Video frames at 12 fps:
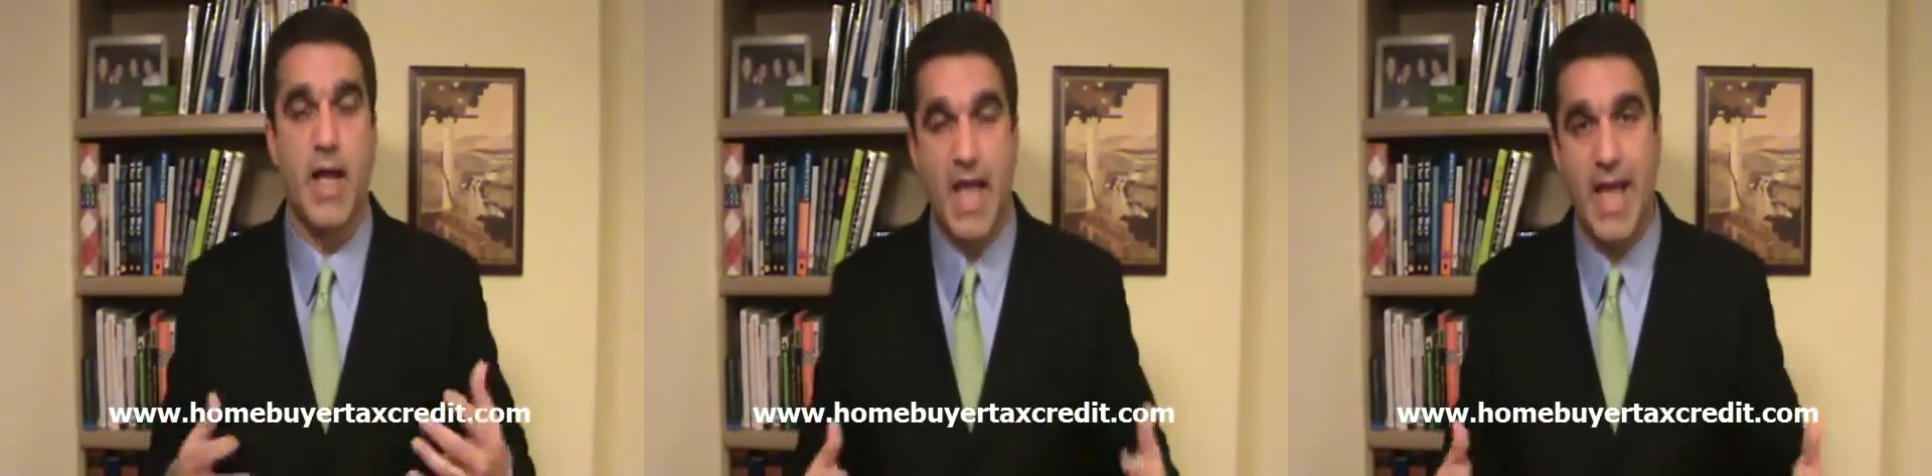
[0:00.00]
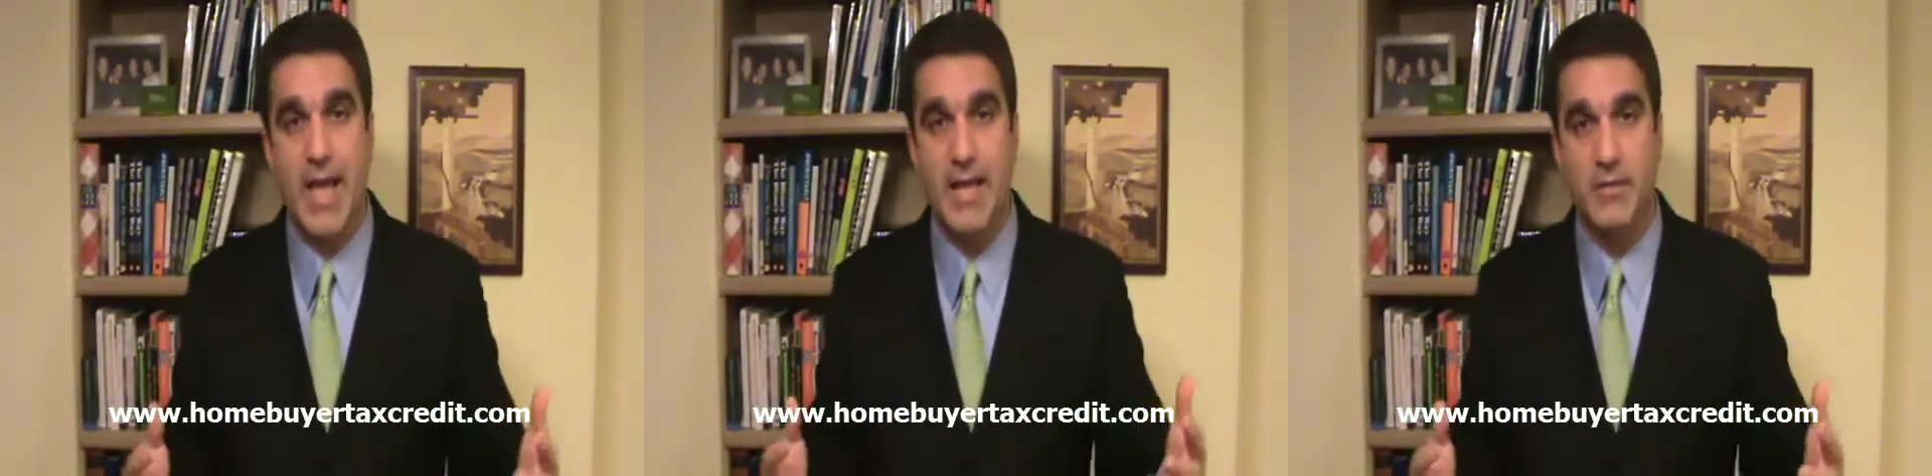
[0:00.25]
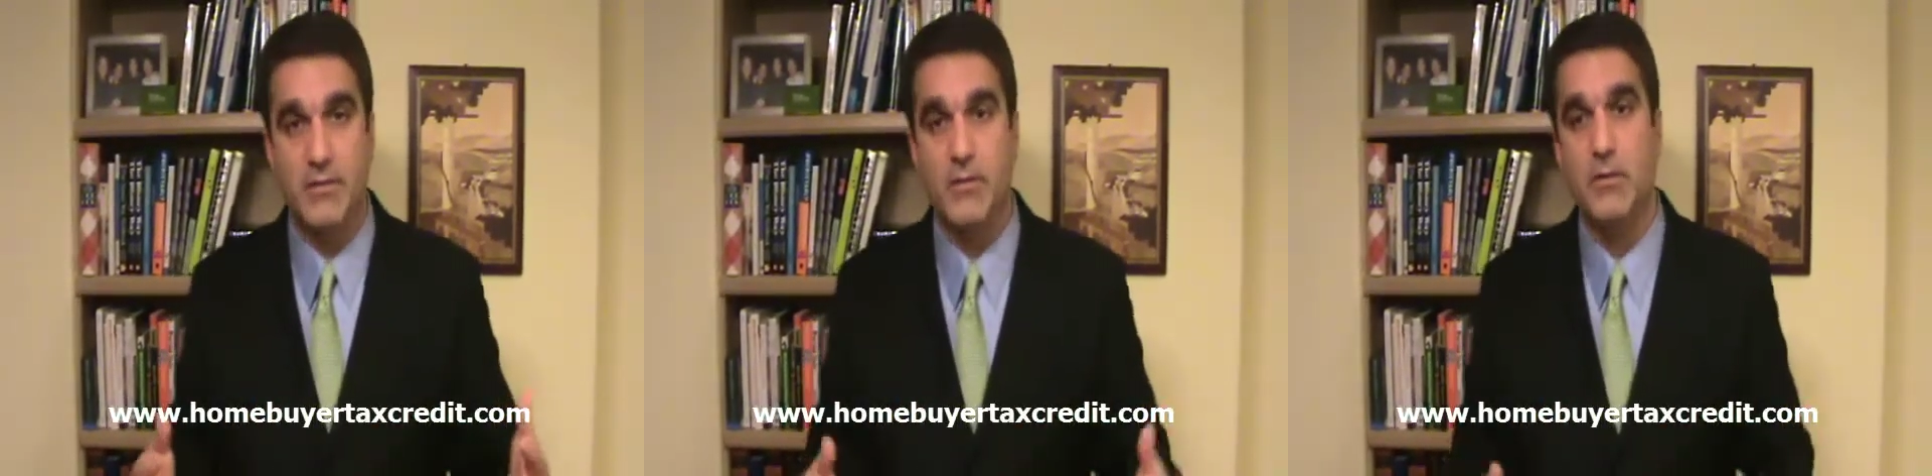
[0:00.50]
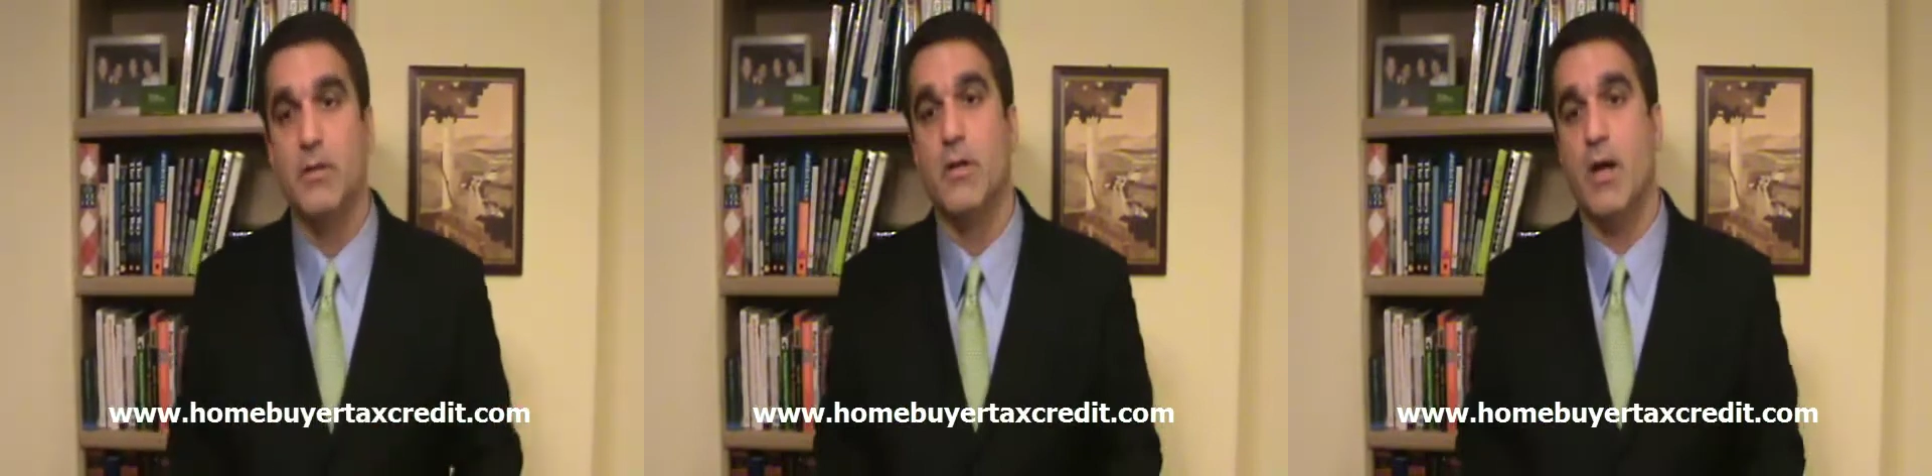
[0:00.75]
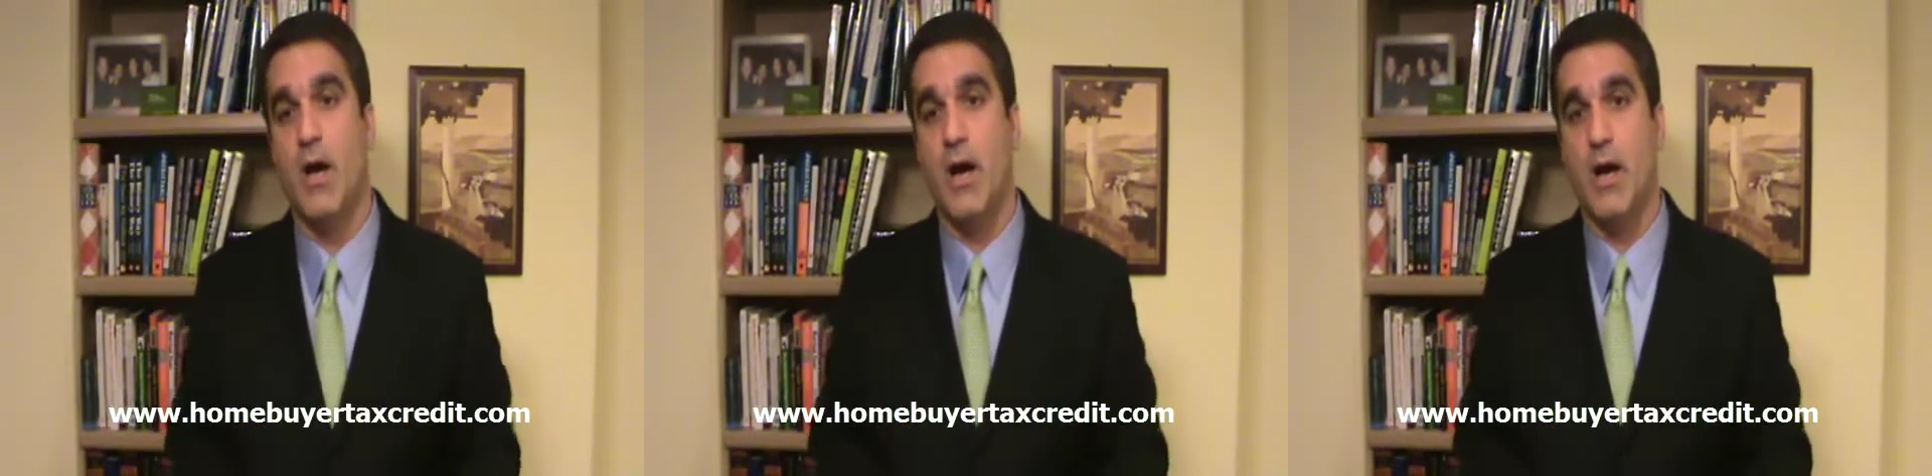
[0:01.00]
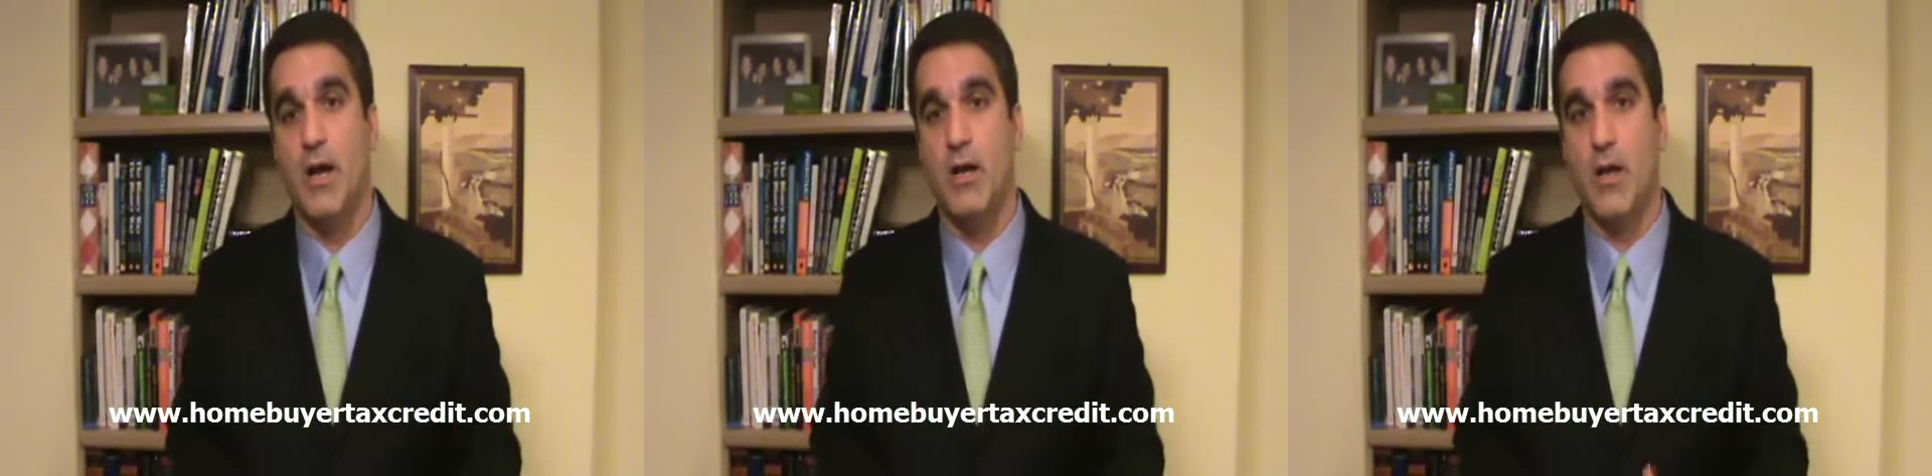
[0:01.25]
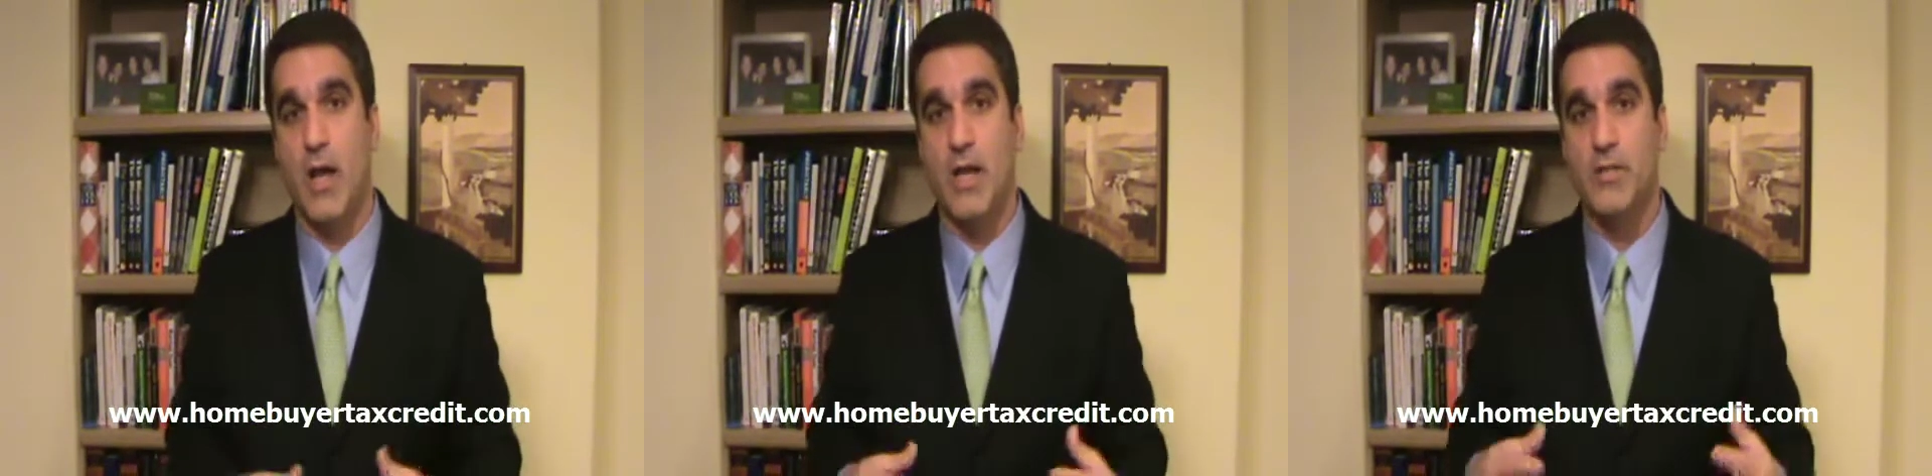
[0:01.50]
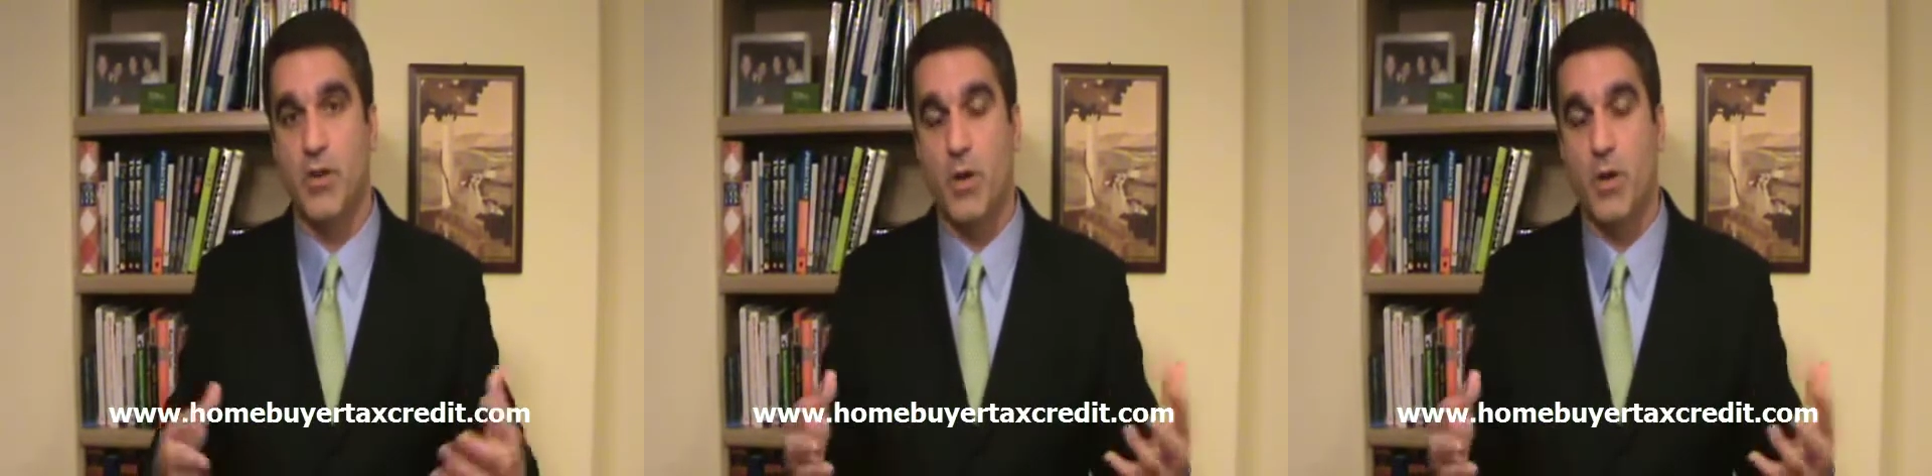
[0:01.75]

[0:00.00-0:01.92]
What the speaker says: And as